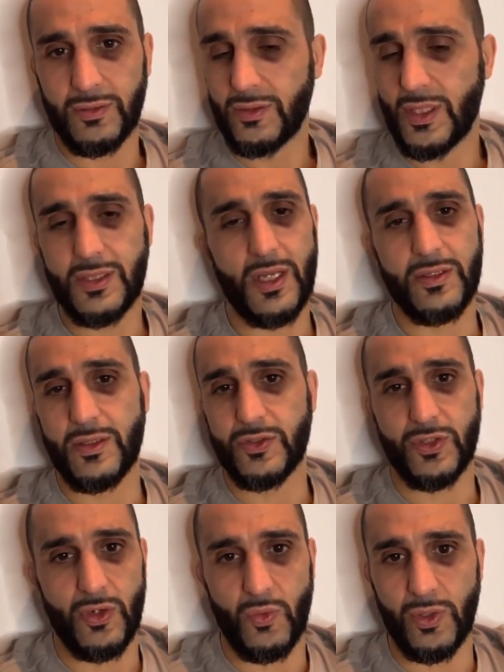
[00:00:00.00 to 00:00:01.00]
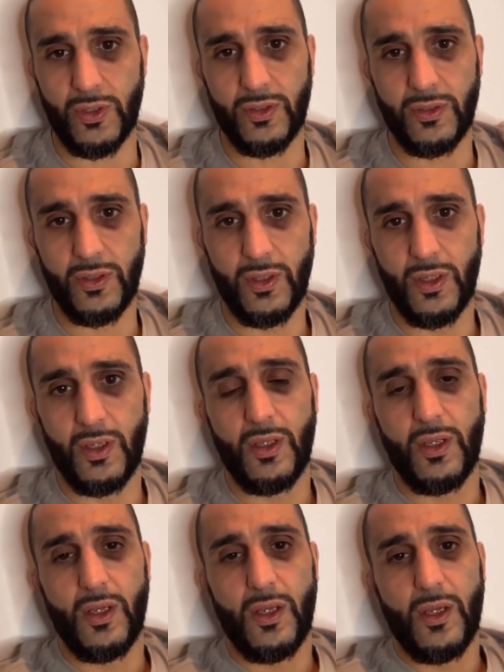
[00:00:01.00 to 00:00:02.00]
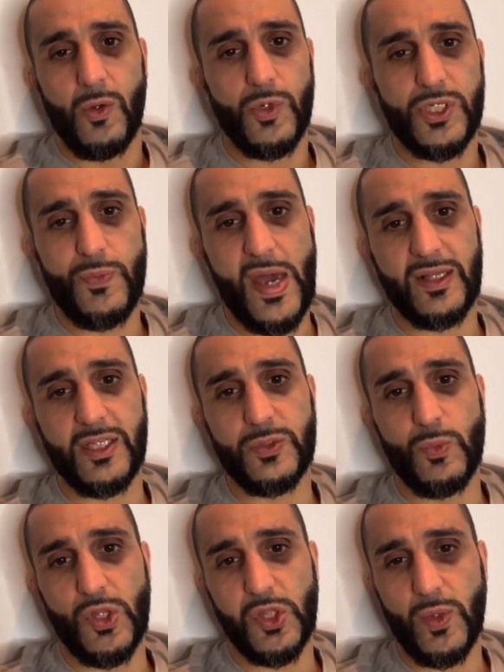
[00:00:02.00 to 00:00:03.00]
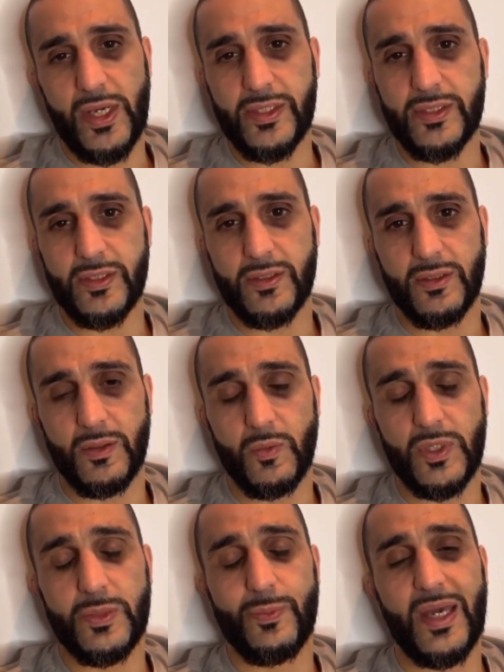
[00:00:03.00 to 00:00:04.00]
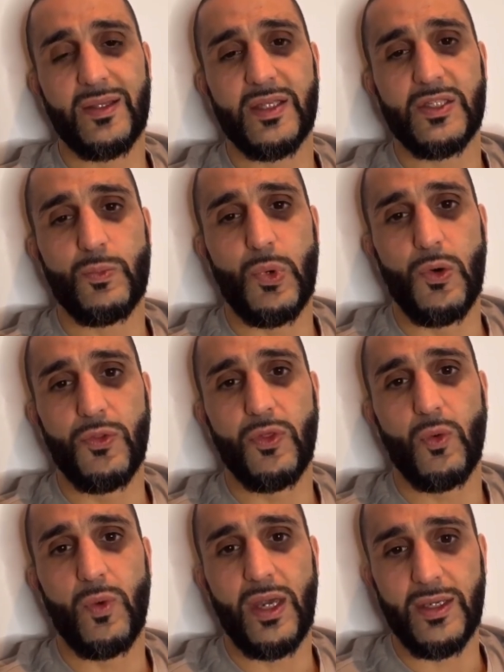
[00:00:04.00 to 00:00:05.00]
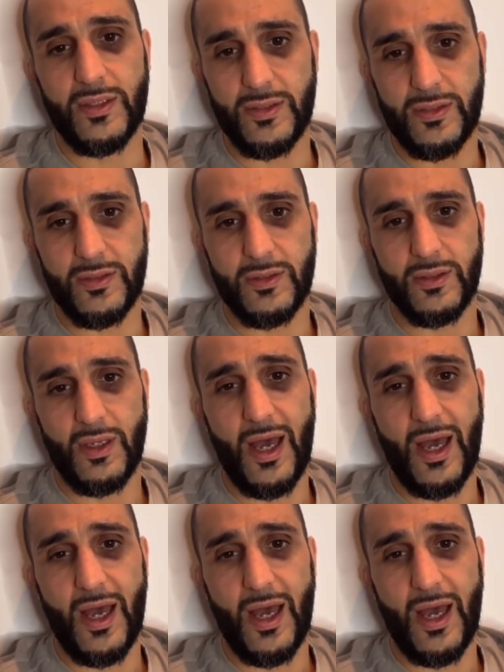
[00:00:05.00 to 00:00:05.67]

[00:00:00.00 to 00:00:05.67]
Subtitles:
That's not how it's going to work. Respect is both ways. Respect is both ways.